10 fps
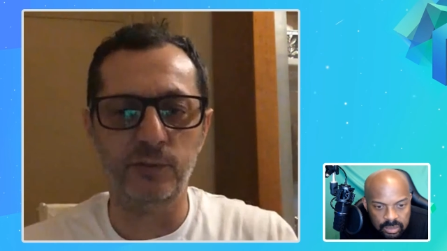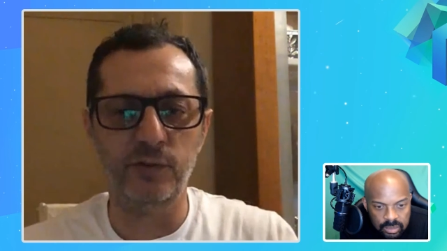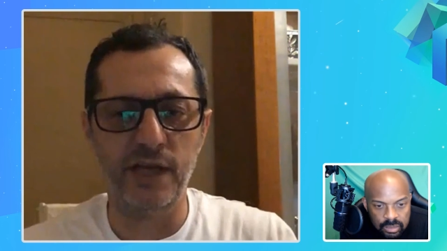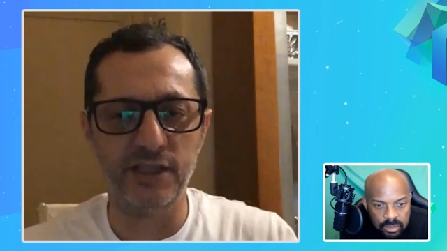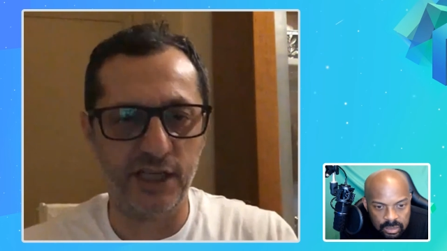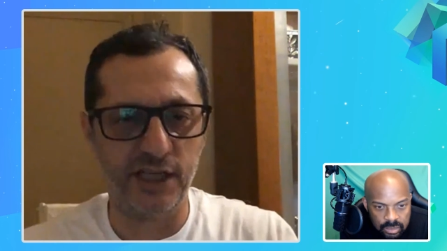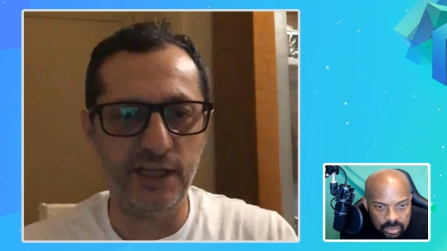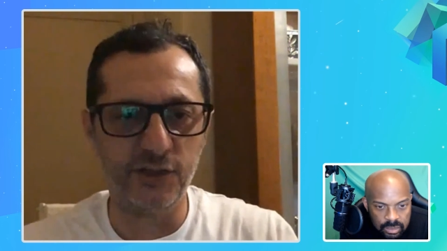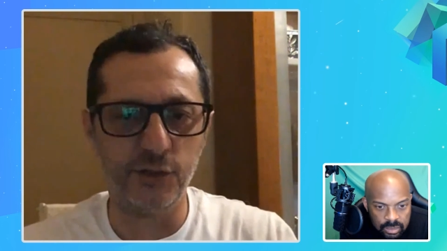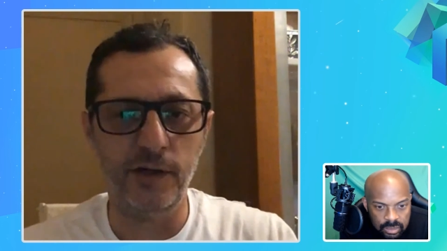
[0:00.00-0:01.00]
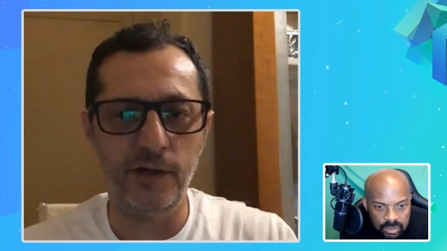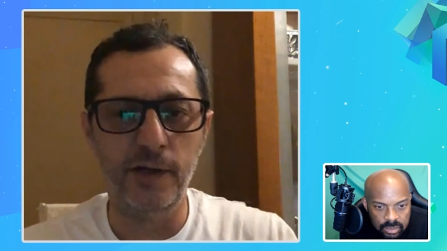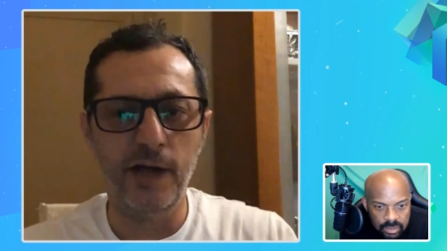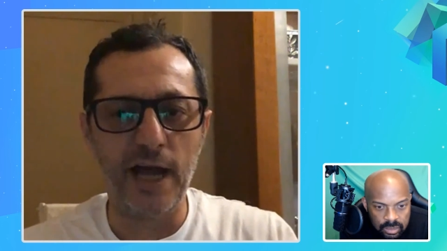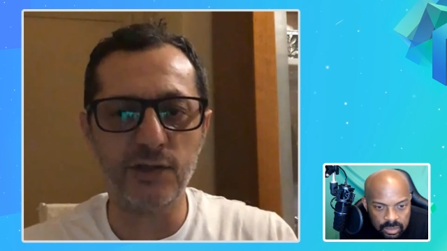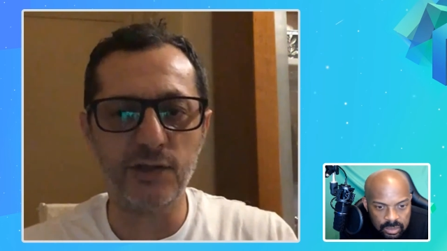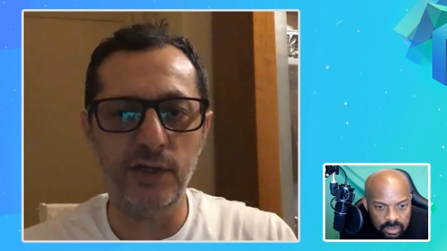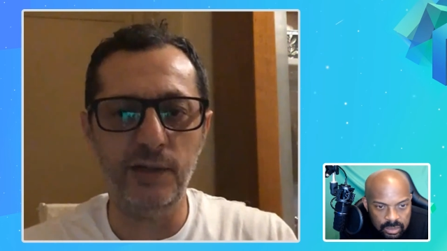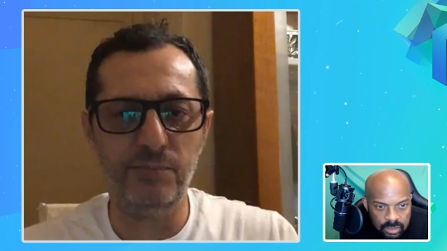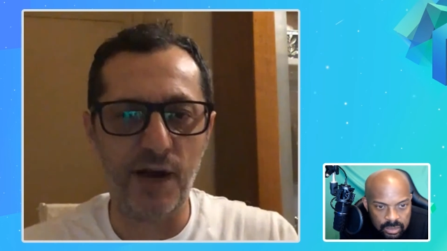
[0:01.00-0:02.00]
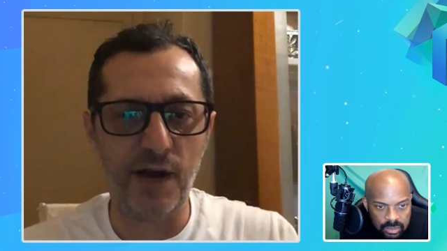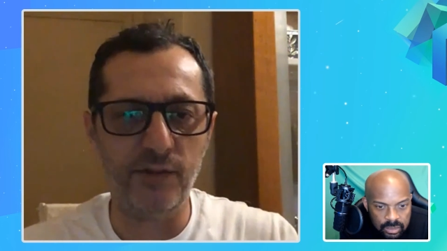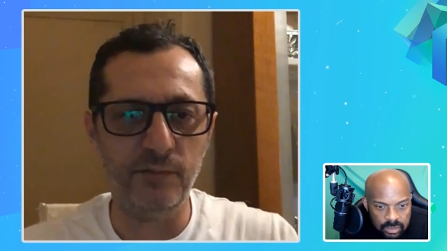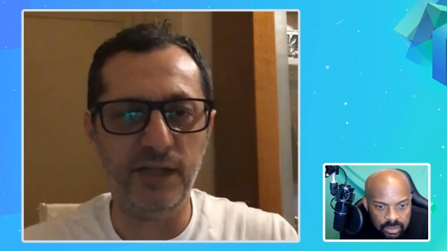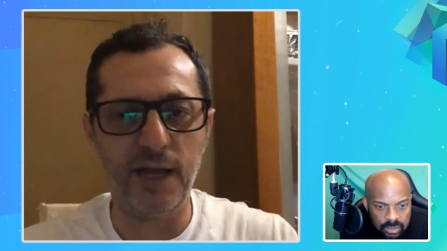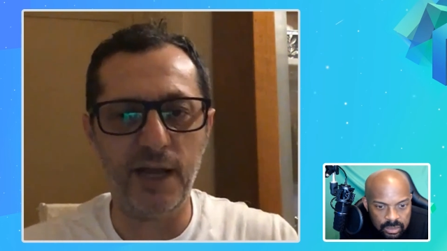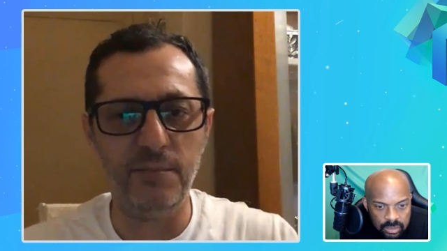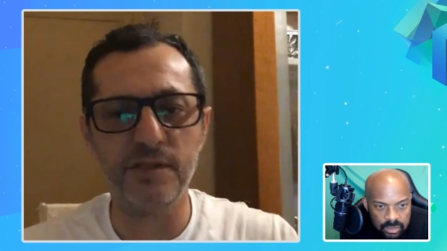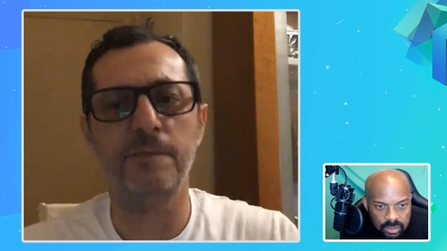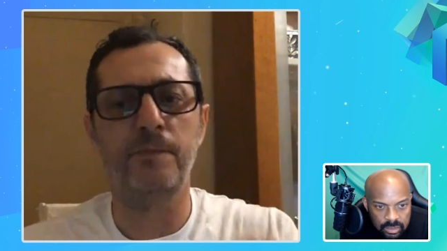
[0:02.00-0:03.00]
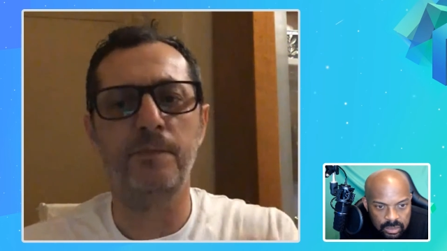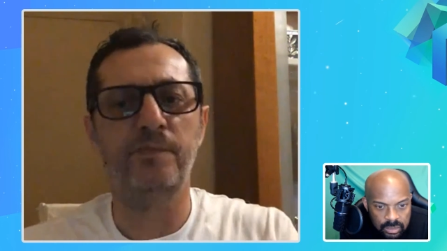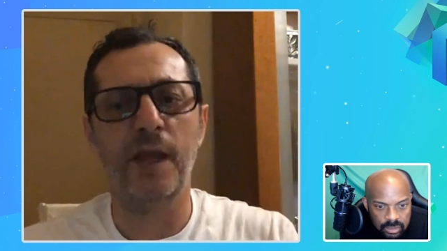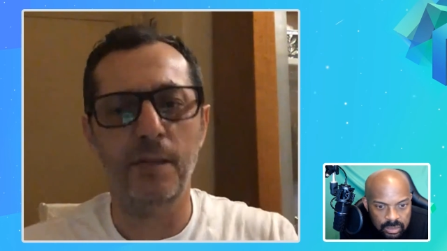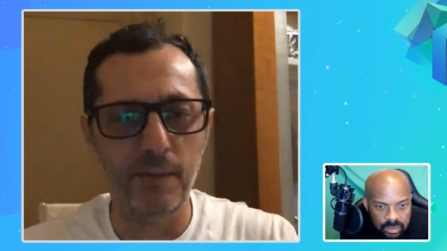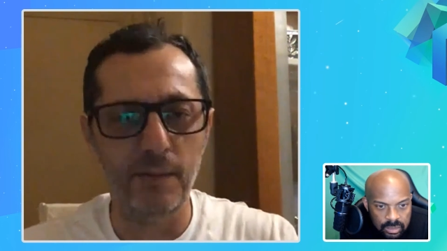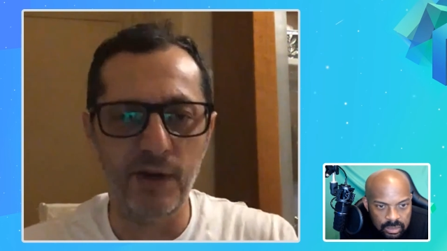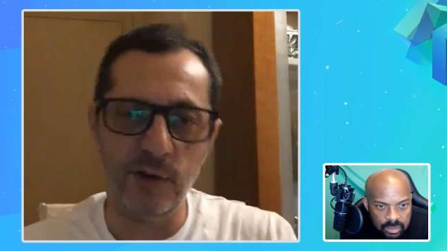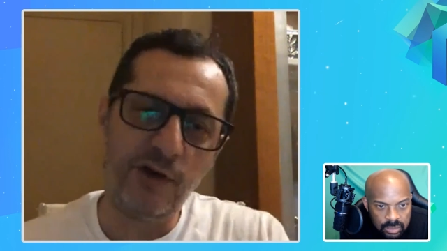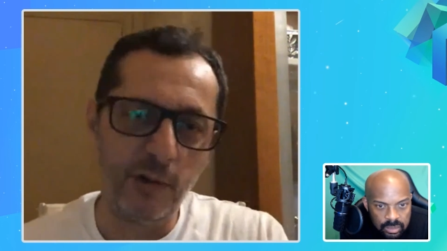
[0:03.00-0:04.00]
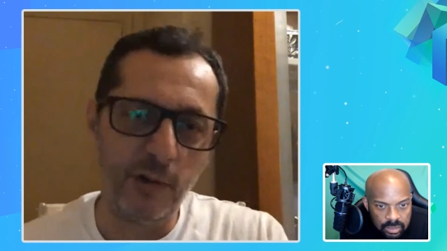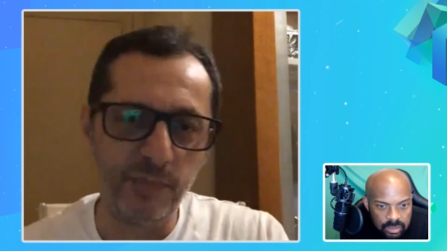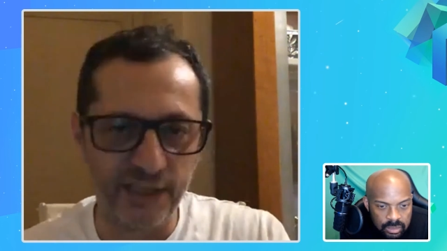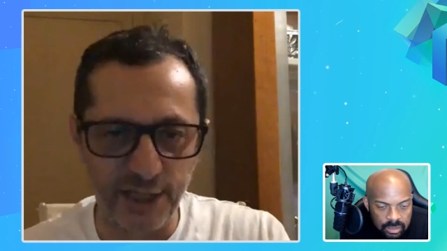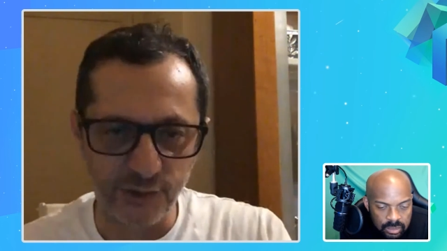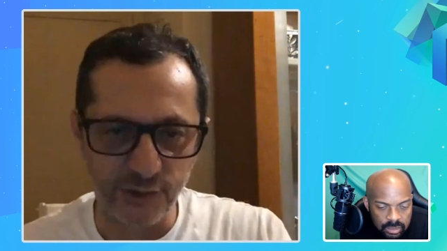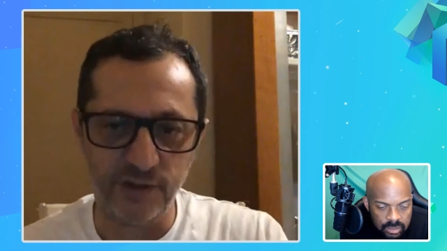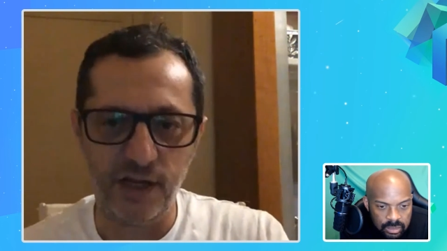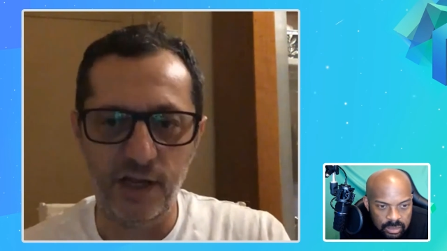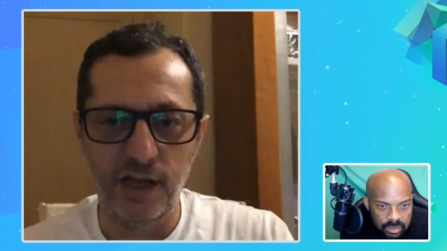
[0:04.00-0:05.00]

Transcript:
Speaker 1: with the signature, actually Python becomes member of our application.